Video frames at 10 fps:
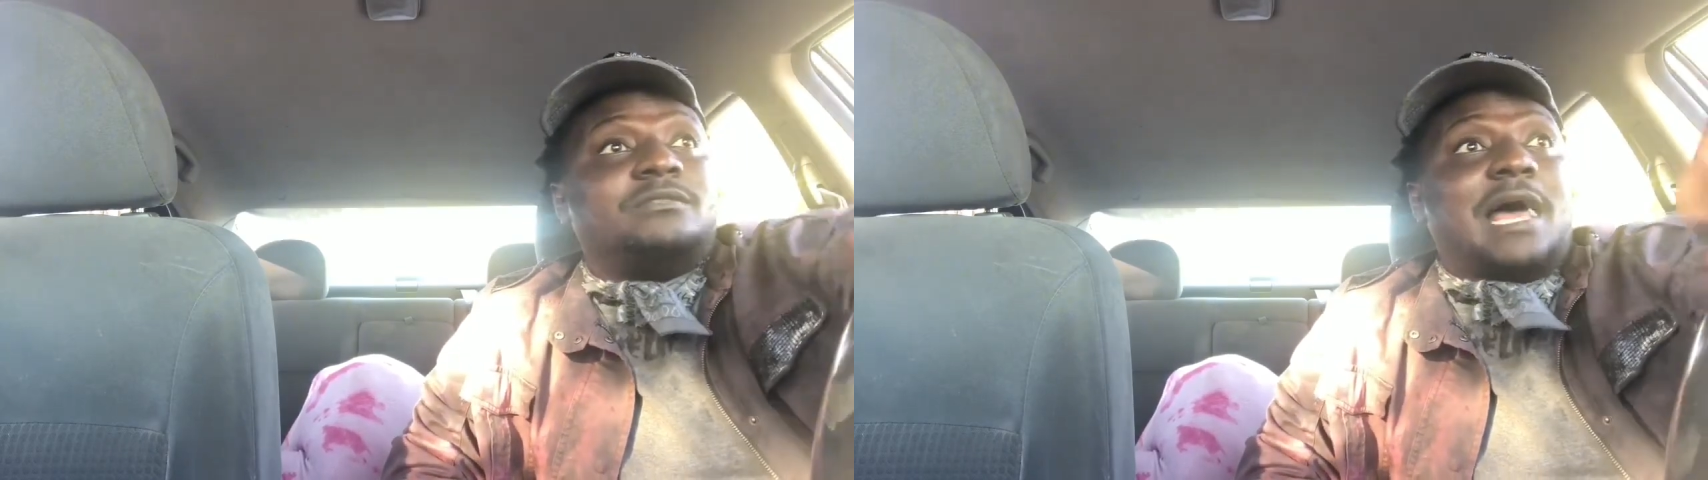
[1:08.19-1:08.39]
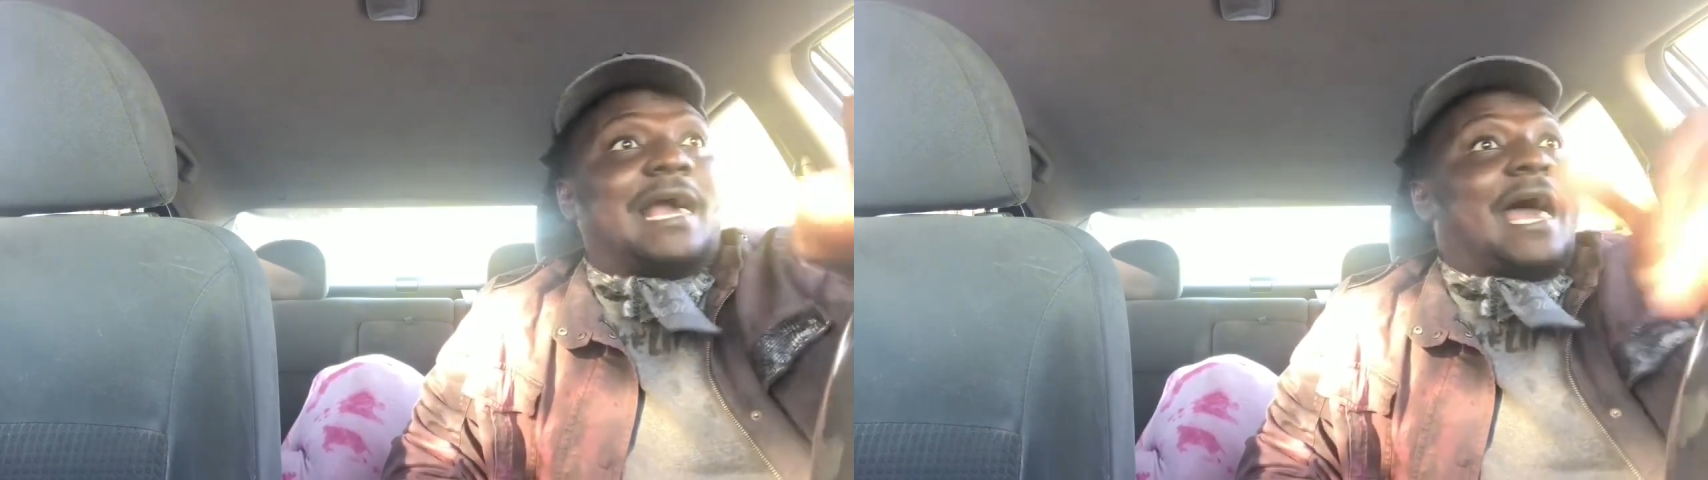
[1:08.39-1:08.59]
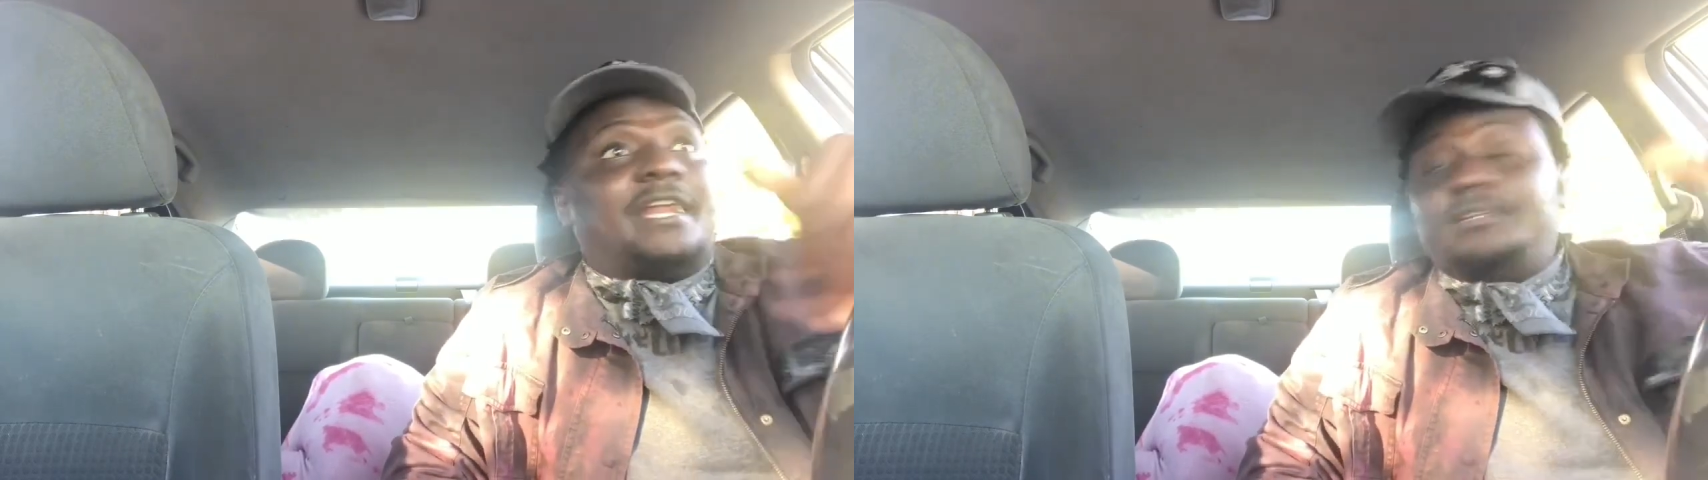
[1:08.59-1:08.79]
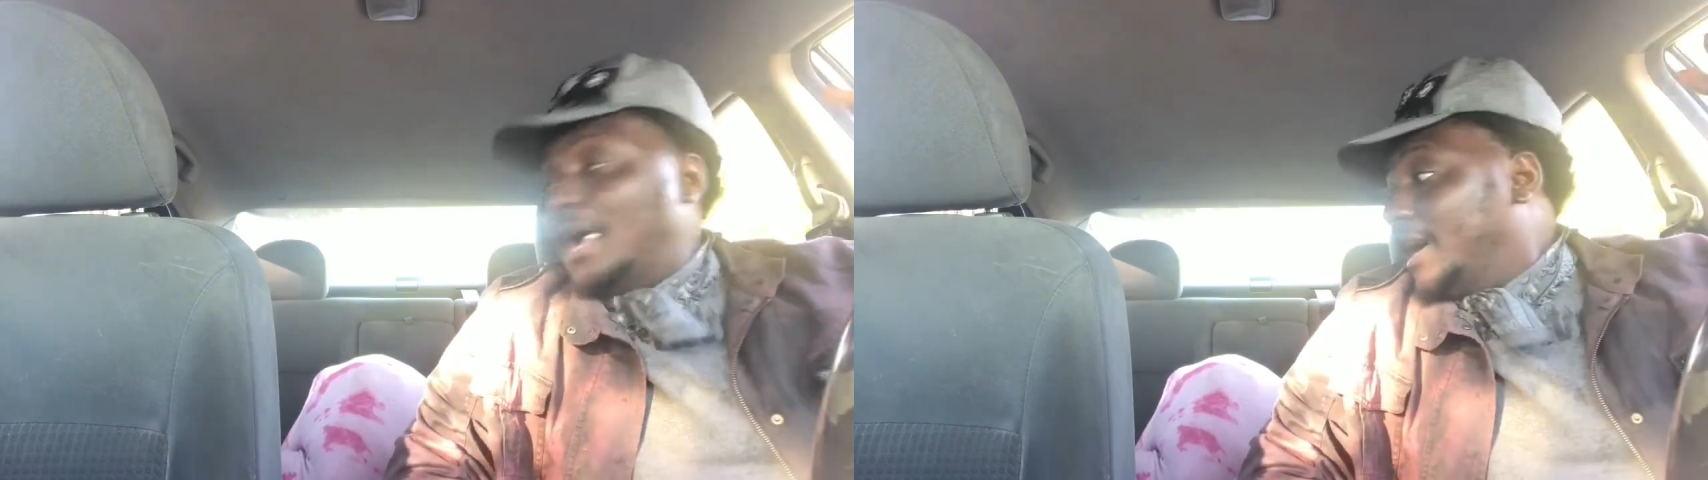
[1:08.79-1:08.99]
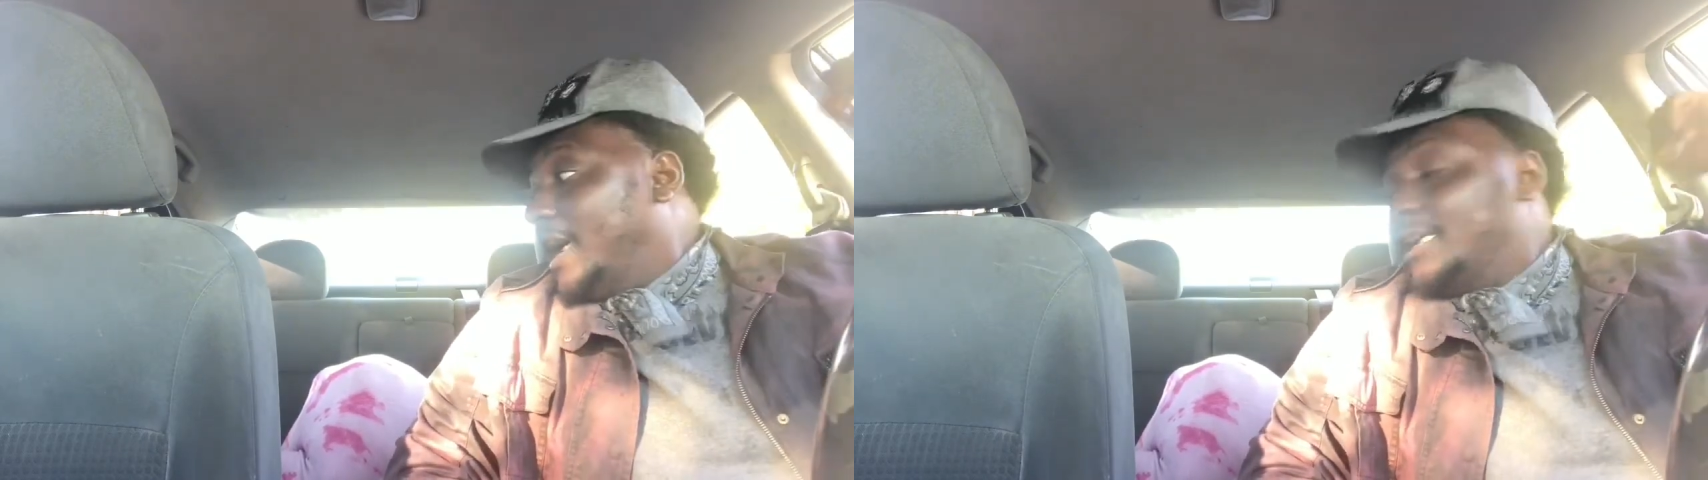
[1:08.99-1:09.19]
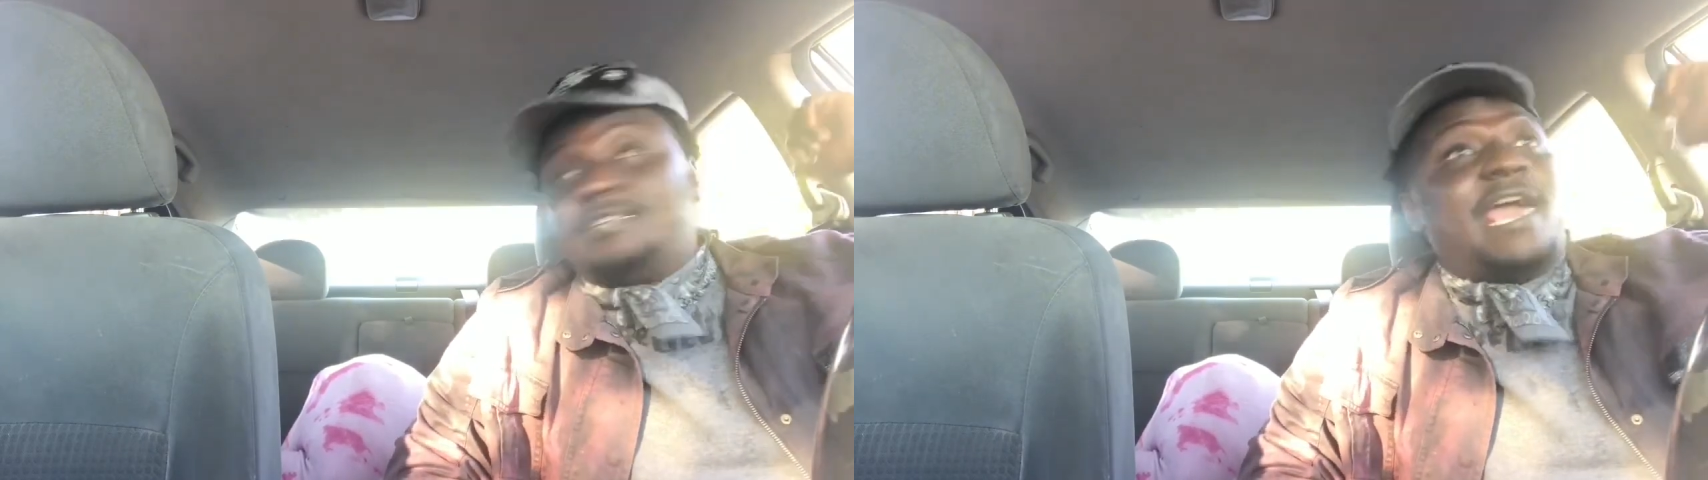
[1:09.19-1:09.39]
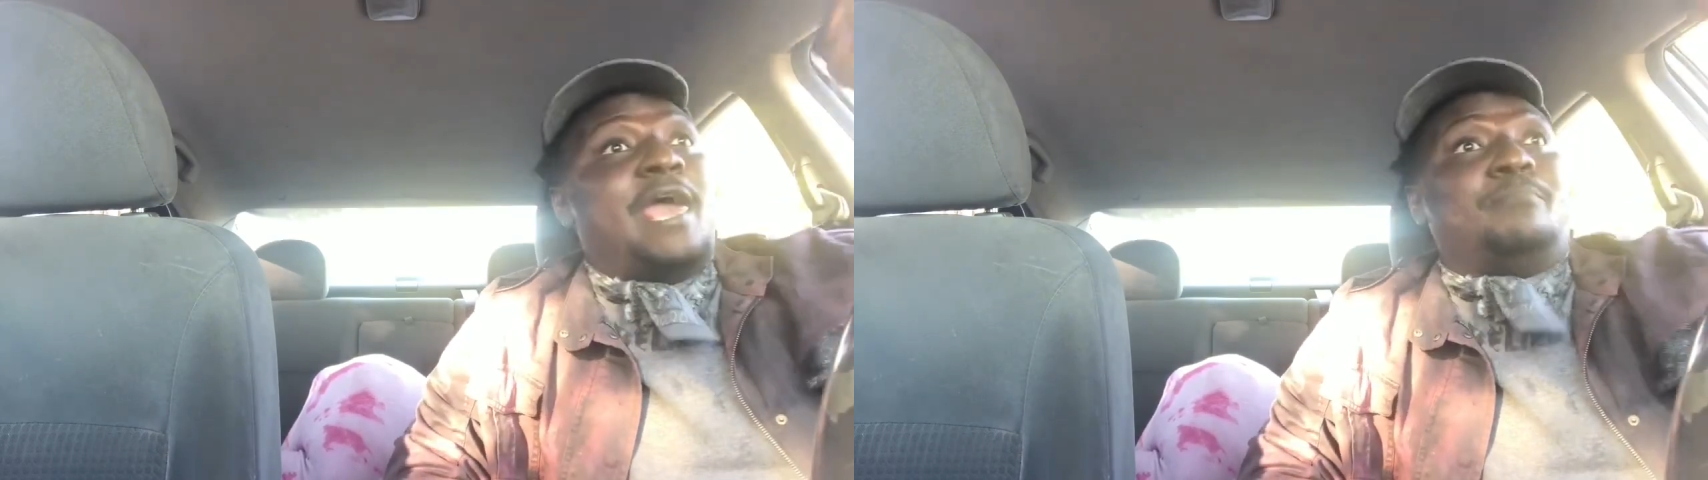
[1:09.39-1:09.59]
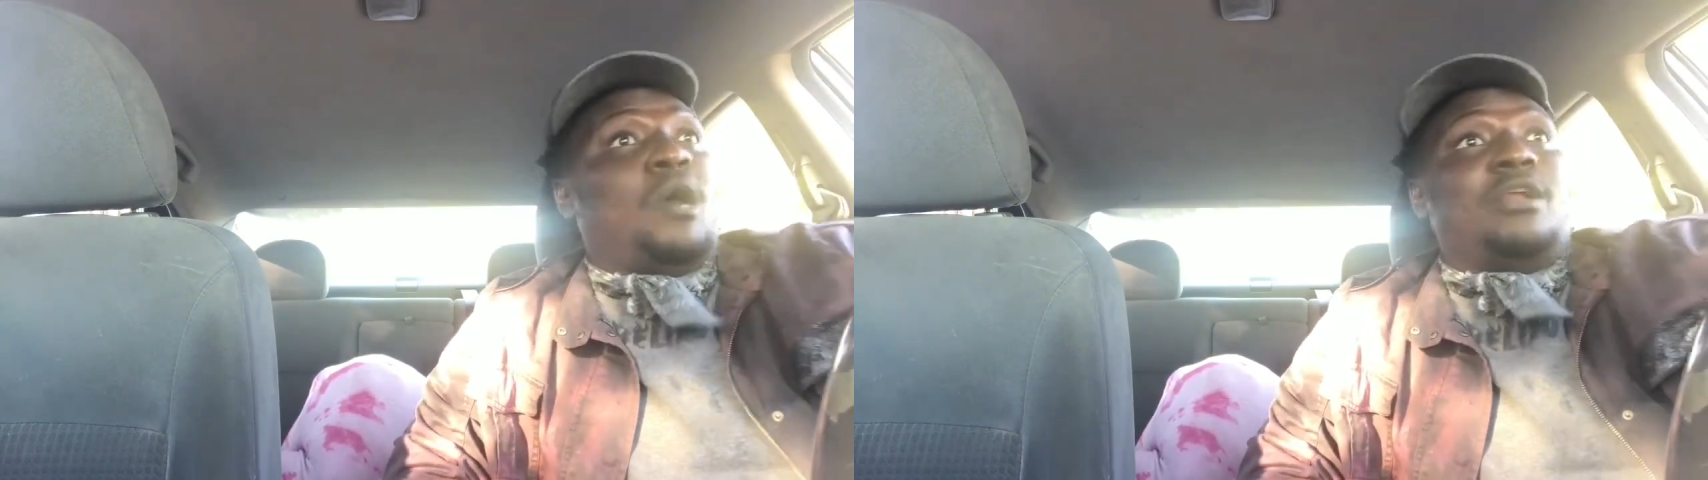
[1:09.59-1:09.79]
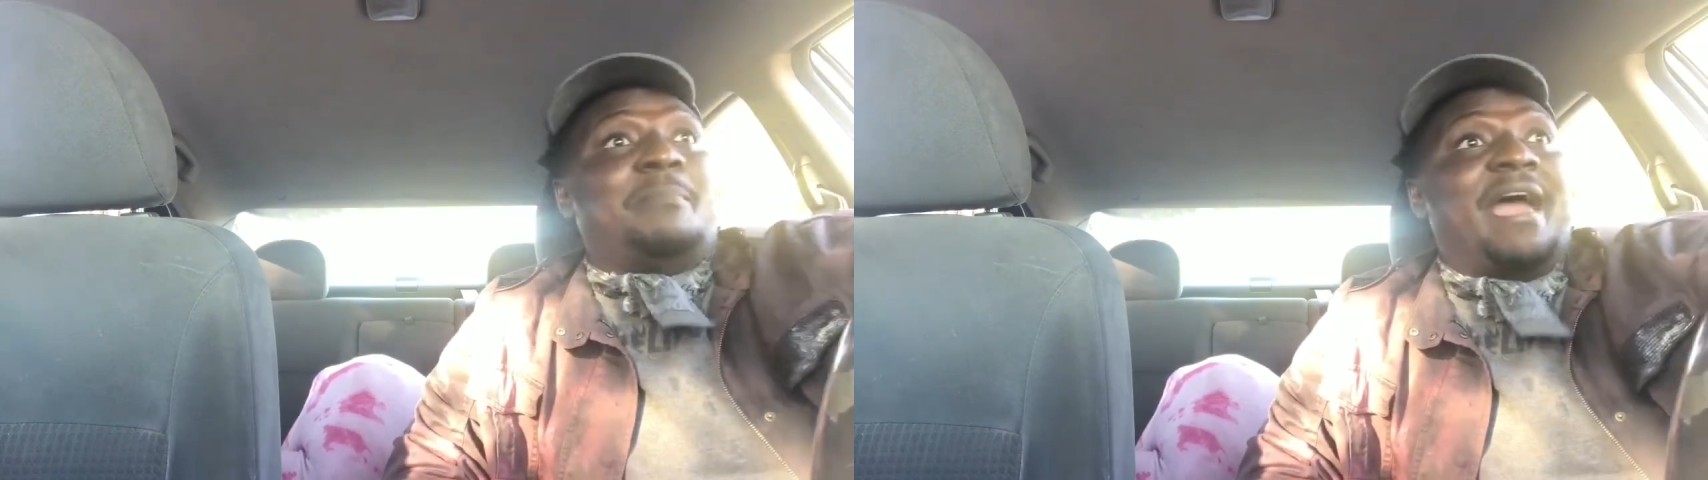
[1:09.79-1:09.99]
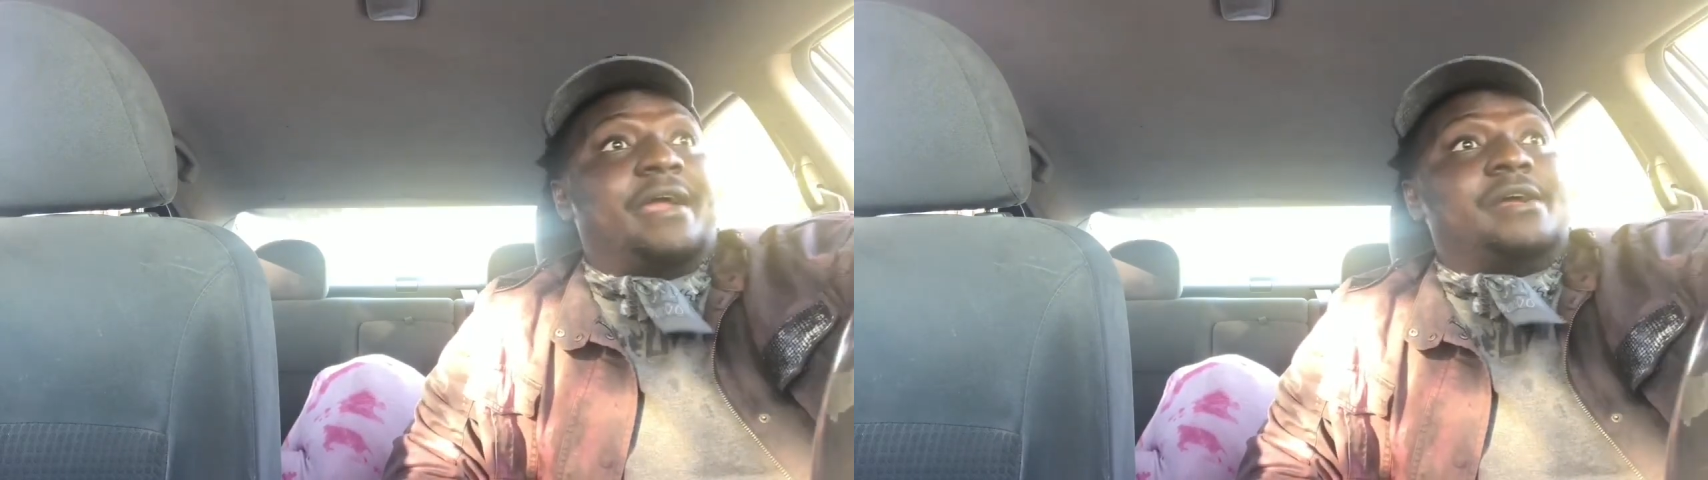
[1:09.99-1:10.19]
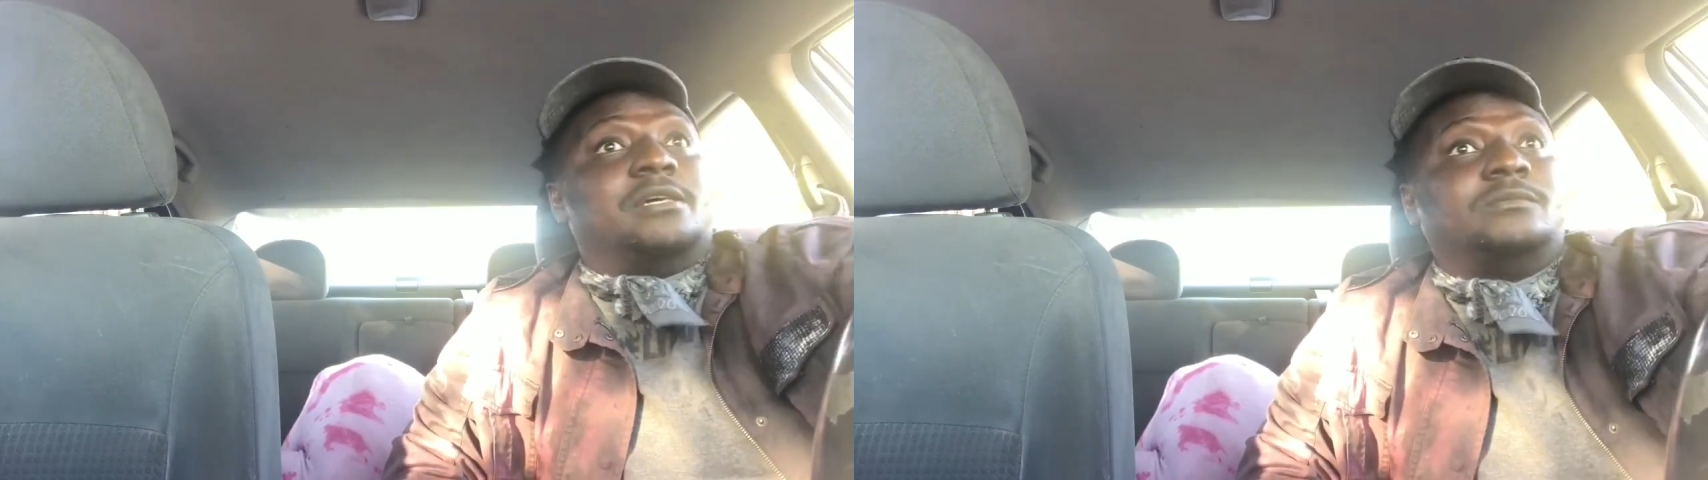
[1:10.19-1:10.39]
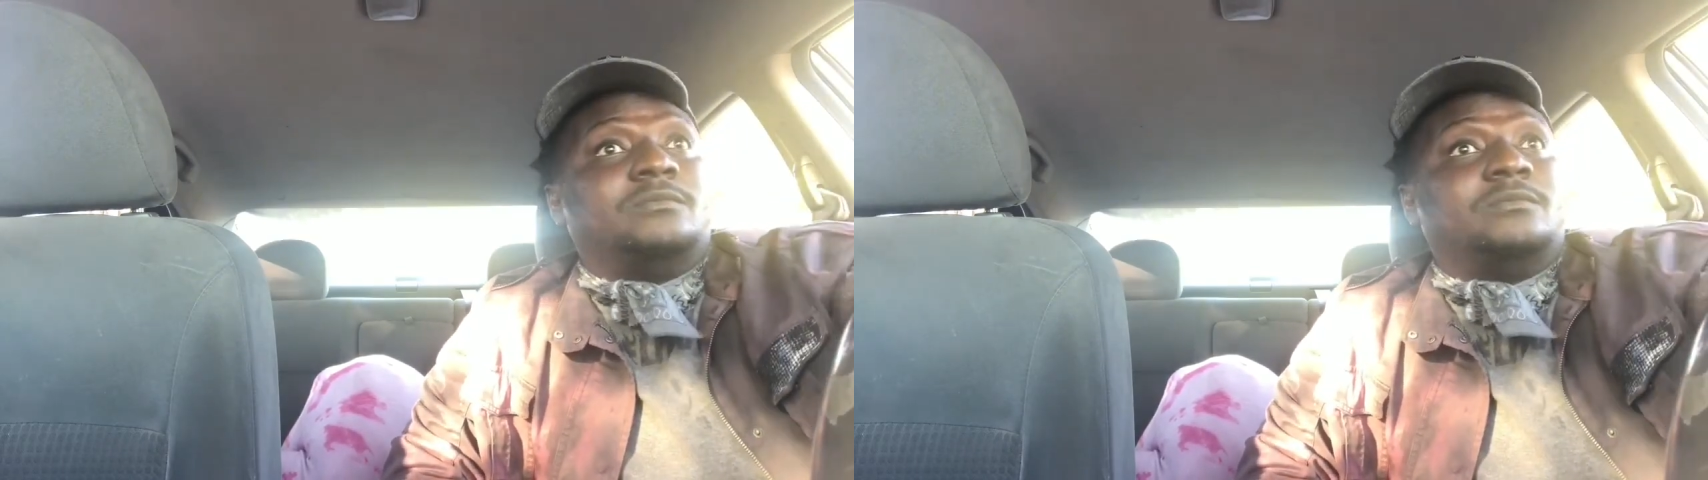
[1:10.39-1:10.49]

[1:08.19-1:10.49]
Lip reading: I got a dead booty back here.